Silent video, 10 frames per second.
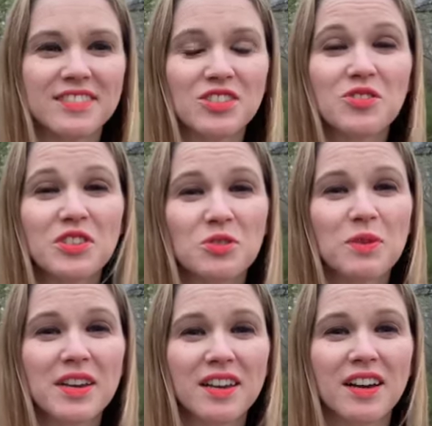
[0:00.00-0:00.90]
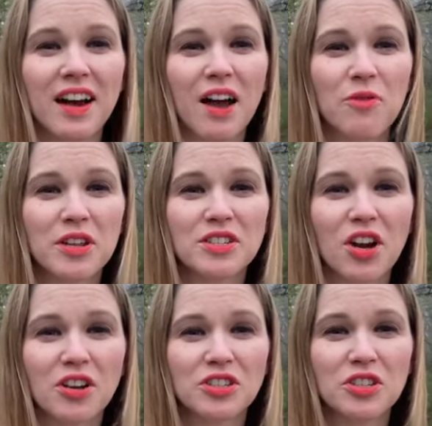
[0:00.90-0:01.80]
So this week, I want to
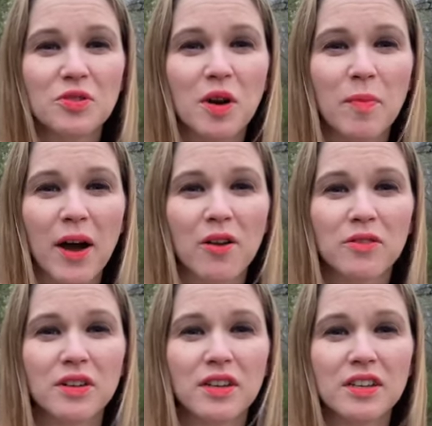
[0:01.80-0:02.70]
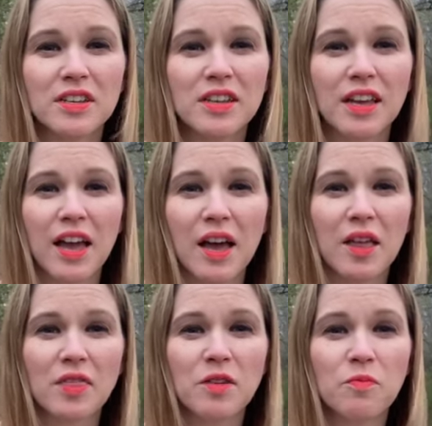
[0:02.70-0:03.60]
talk to you about
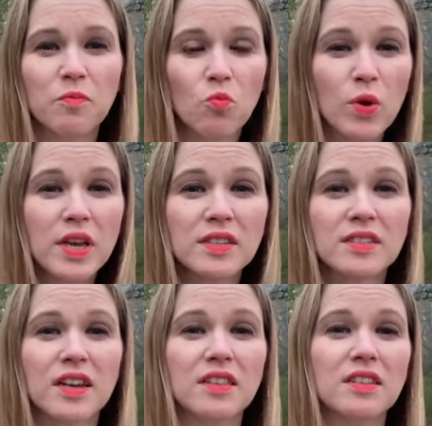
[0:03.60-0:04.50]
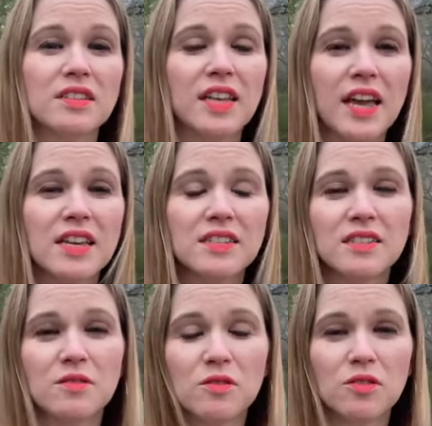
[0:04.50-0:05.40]
the weeks and the
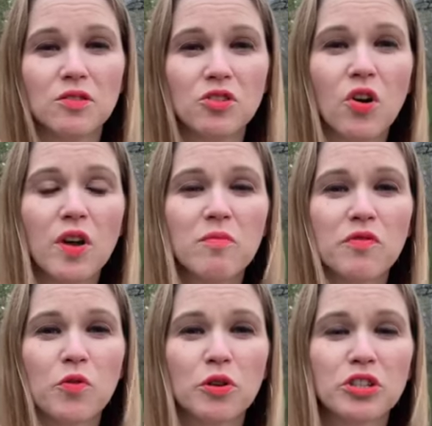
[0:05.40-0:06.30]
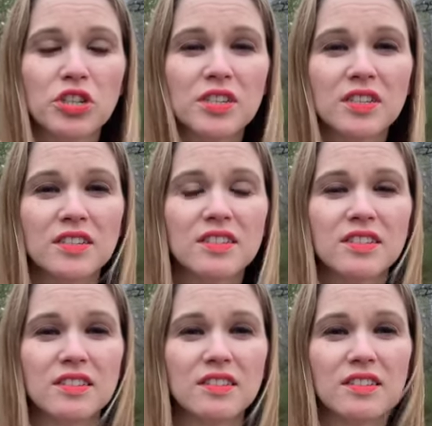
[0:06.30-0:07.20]
days going before
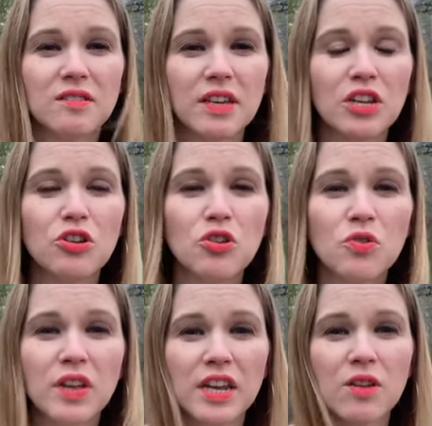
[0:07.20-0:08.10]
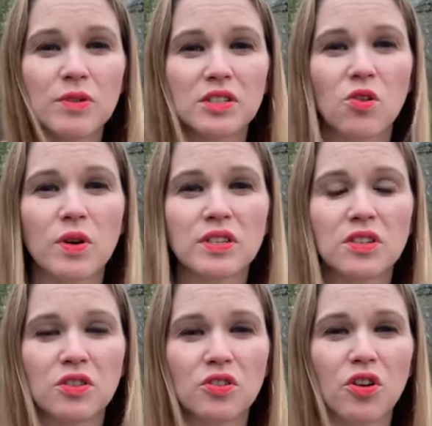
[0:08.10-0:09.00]
Jesus. He knew that he was going to
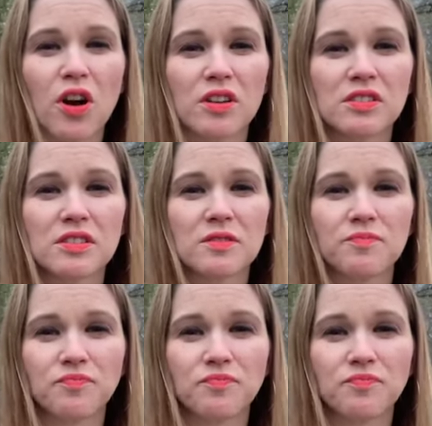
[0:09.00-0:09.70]
the cross.